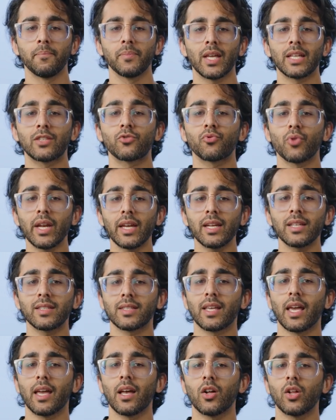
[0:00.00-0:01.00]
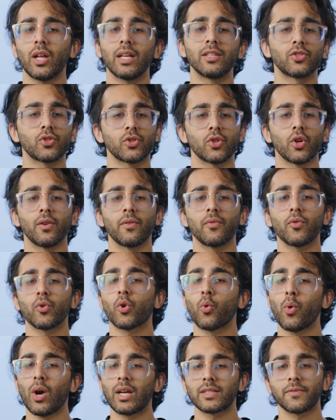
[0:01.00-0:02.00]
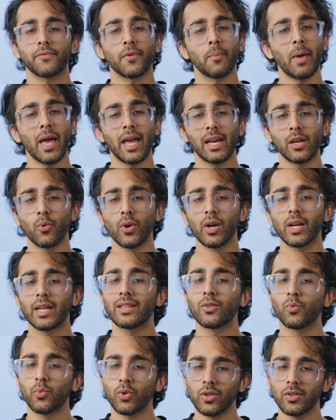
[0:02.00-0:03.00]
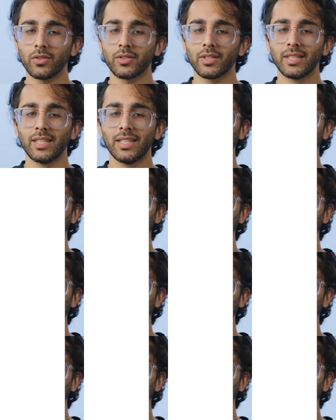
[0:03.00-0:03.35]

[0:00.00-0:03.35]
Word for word: It's ready to scale and serve requests from anywhere in the world.